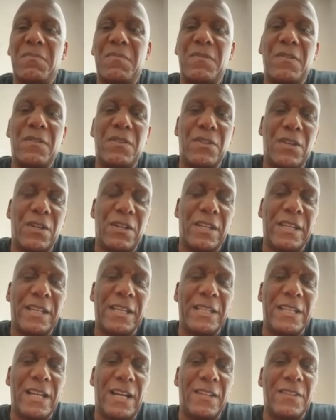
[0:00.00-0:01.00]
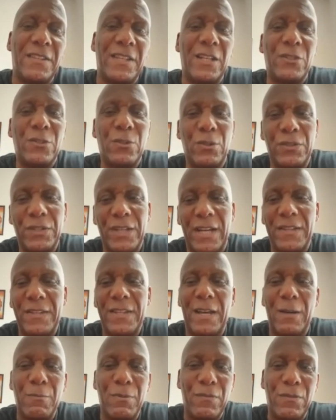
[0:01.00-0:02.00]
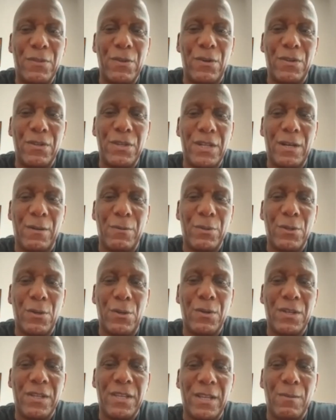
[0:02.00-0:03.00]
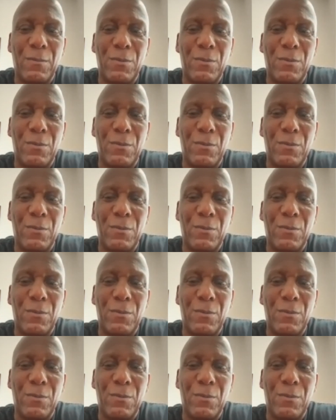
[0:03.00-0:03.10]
that he done this or done that with Don King,